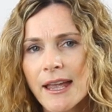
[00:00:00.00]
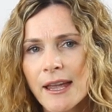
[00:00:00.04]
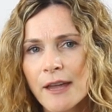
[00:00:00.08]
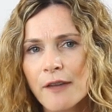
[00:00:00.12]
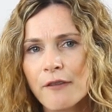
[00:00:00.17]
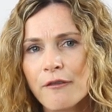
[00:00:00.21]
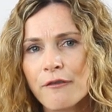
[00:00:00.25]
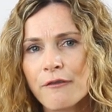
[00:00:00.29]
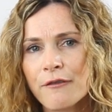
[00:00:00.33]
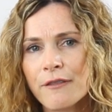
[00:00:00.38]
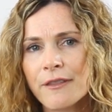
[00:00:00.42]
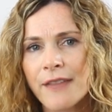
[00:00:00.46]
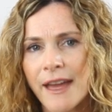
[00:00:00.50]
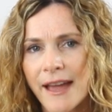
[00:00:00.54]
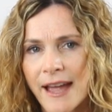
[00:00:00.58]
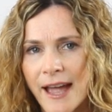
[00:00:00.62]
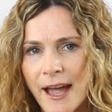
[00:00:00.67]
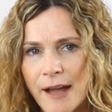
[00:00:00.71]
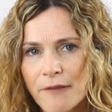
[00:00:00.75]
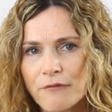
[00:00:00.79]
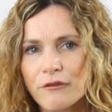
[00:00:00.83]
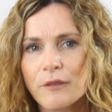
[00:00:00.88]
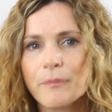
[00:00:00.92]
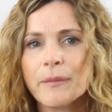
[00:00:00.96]
if they
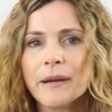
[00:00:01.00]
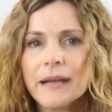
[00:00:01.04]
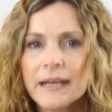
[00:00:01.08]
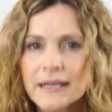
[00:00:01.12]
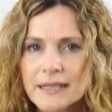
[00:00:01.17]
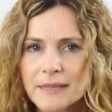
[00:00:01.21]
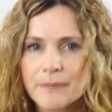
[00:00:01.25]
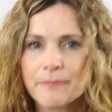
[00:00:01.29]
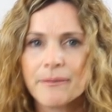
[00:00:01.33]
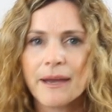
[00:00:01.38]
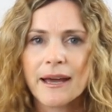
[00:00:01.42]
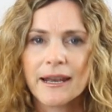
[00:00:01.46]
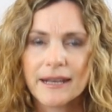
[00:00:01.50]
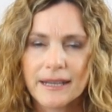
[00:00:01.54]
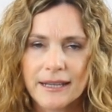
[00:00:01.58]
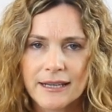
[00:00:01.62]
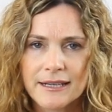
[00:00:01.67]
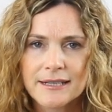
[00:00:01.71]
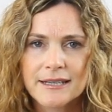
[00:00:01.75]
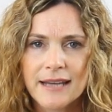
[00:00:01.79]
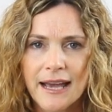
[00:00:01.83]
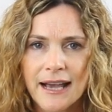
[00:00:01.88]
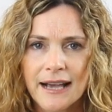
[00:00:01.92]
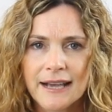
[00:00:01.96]
have repeated panic
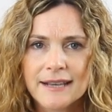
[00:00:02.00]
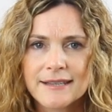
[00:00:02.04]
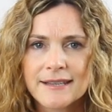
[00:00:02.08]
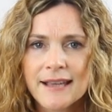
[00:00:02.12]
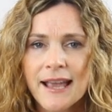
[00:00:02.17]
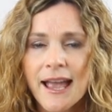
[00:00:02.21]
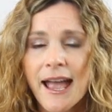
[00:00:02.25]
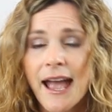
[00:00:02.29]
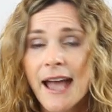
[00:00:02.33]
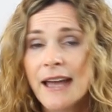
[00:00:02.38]
attacks